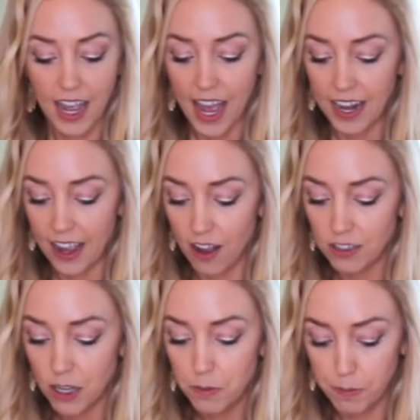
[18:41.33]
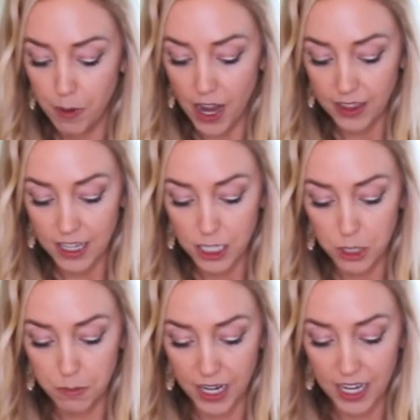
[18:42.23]
And I also bought these
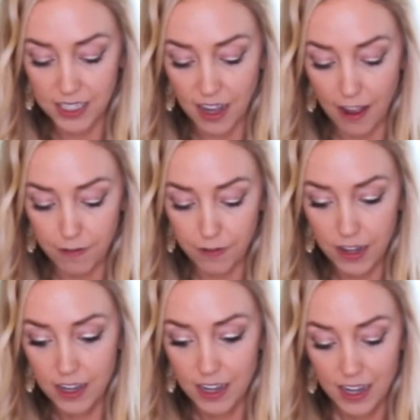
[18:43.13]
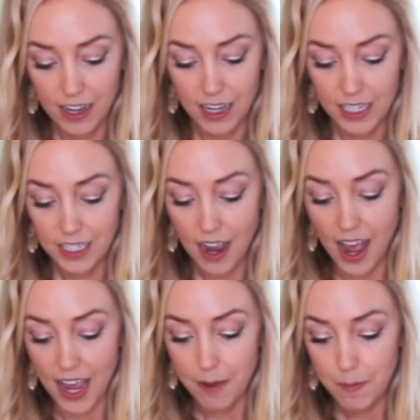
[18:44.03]
sprigs of
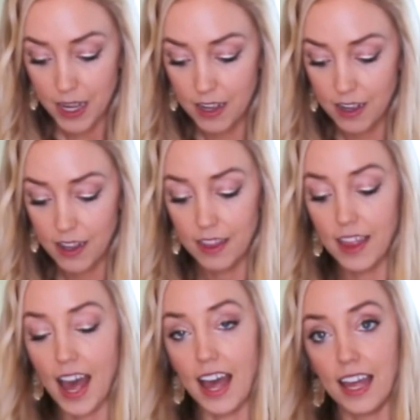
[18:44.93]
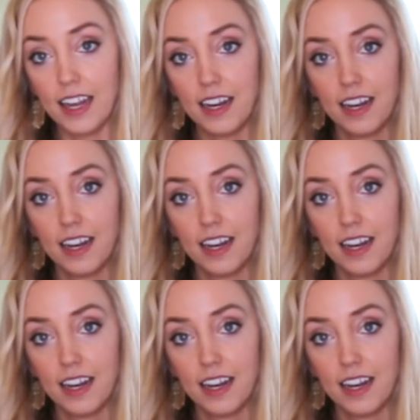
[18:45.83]
thyme that